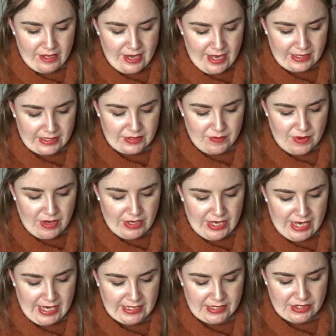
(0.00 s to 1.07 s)
The next
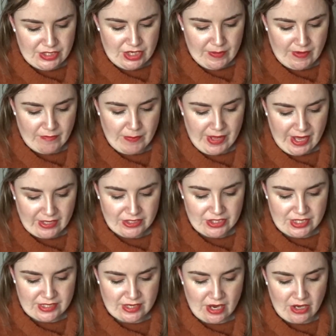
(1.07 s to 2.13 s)
one is to have
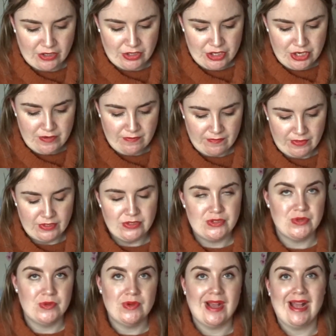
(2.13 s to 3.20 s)
purchased our new
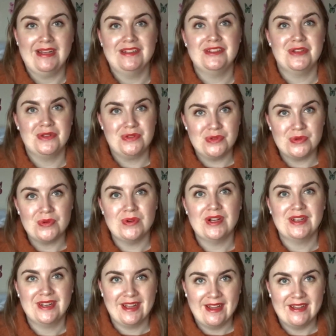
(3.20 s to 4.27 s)
front door and
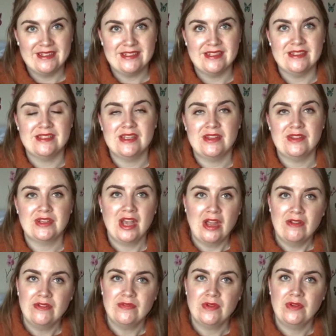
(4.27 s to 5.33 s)
door curtains. So the
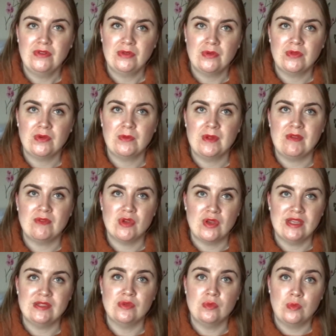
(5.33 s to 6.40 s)
current front door that we've
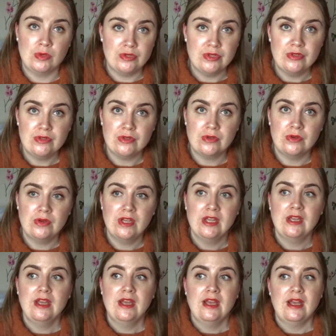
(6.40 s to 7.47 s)
got is a wooden door.
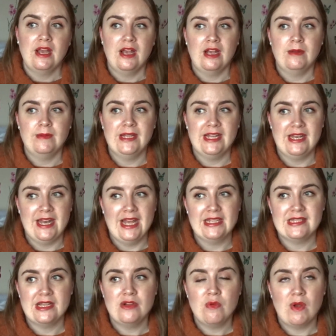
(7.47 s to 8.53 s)
It
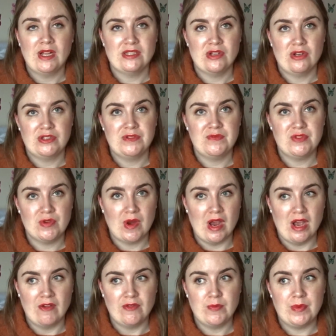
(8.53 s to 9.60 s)
lets in quite a lot of
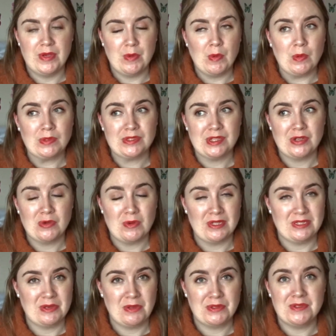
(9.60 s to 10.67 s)
draft, but also
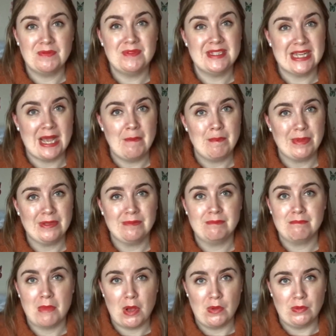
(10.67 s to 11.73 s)
quite a lot of damp
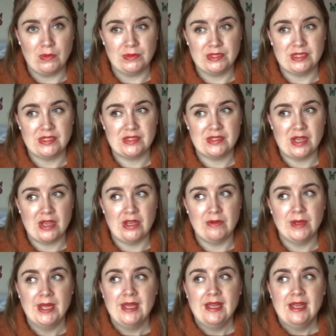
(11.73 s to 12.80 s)
and mould.
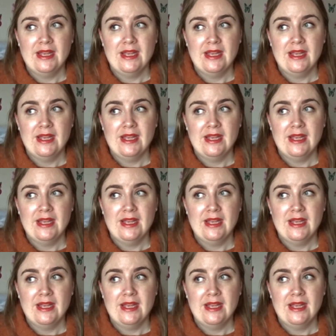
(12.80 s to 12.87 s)
So